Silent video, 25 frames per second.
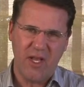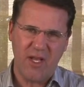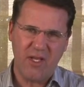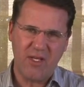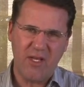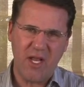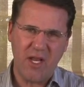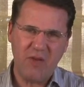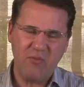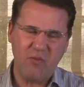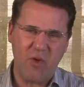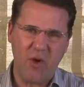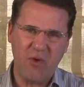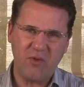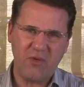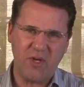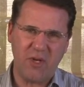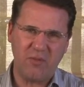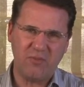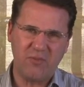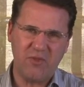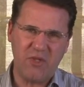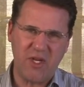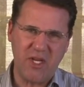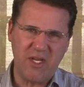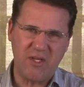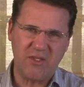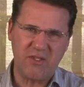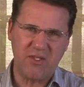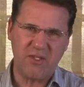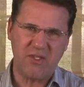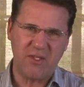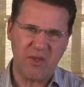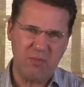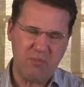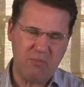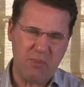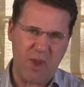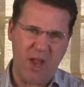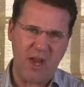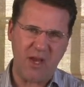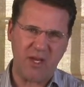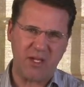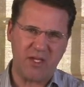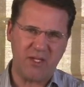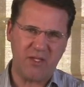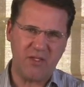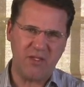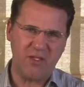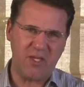And they woke up Jesus in
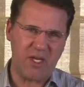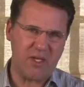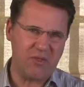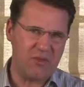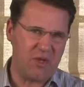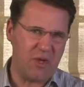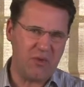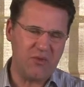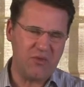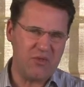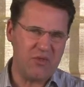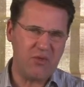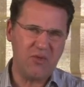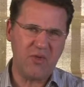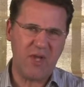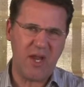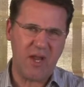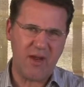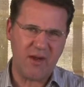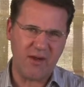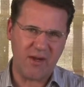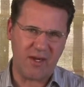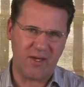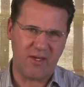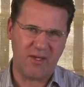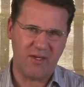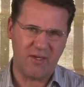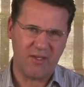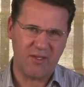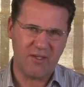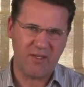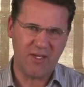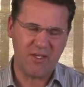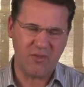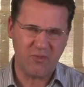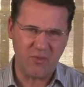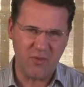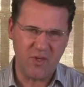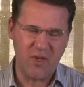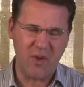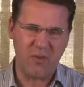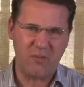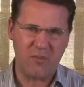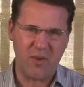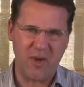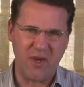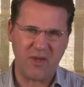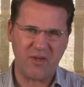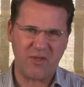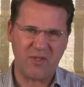panic and said, "Don't you care that we
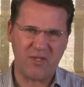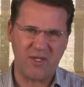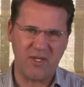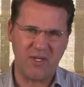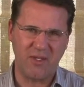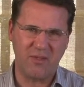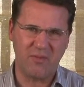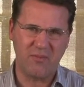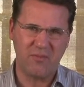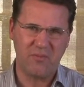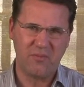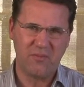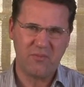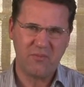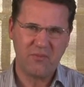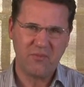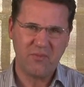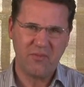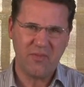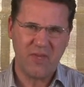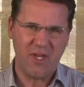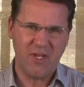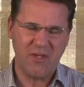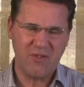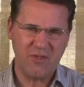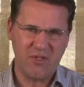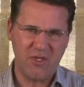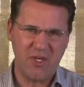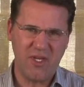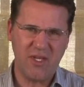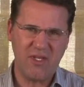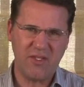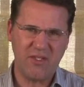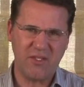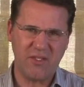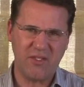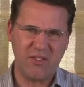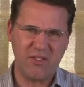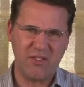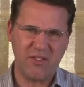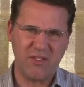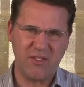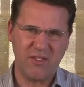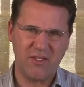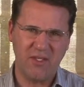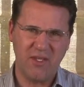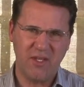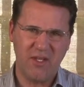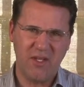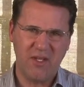are perishing?" And
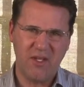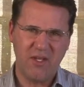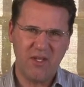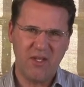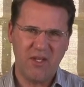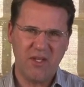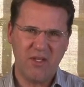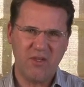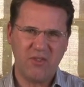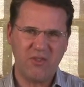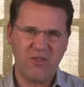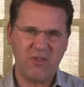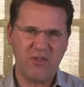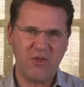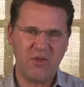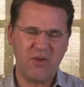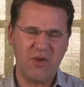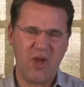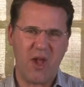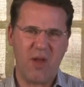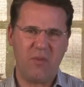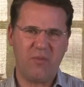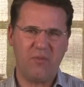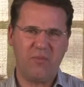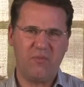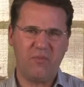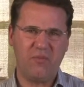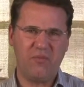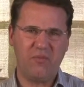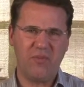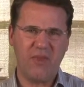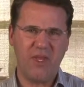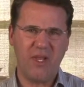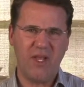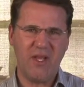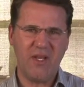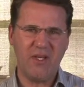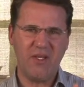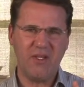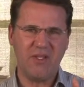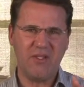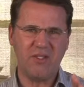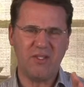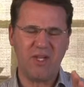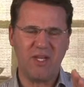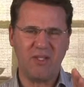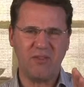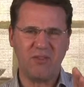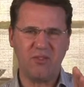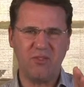Jesus stood up and he
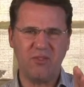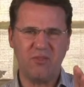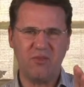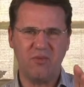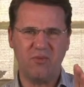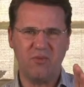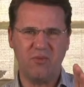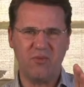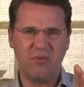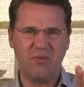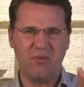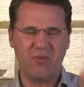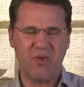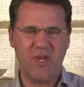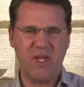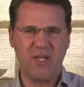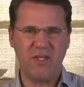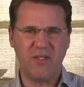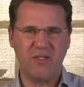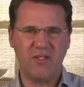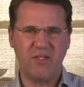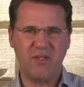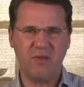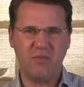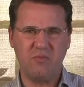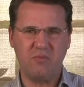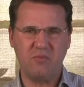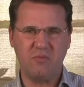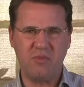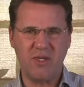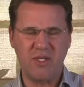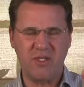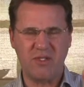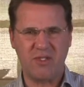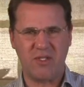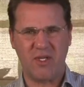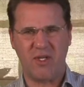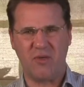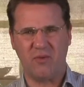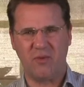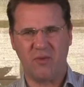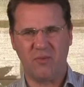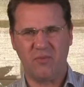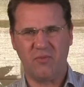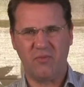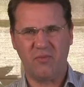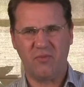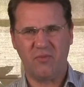said to the wind, "Be still,"